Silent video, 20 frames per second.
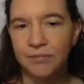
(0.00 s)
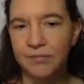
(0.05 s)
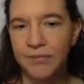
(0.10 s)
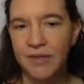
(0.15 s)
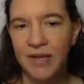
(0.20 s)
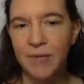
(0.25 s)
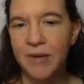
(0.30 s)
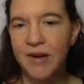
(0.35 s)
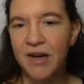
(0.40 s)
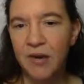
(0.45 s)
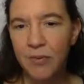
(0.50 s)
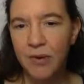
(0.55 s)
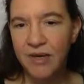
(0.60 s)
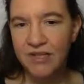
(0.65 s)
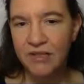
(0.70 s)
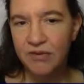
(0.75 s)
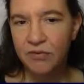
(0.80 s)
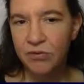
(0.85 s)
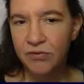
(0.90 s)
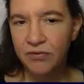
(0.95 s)
there are many ways
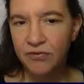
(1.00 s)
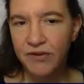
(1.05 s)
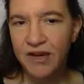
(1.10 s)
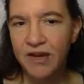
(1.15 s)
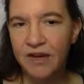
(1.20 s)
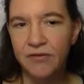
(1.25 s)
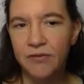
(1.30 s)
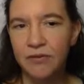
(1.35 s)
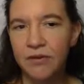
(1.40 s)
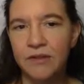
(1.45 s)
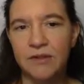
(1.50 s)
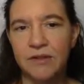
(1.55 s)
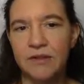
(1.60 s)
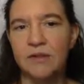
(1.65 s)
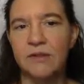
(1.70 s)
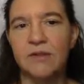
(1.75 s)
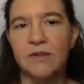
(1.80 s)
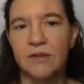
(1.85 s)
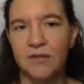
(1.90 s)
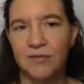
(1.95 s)
it could fail, for
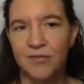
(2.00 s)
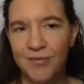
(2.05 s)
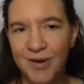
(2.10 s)
instance.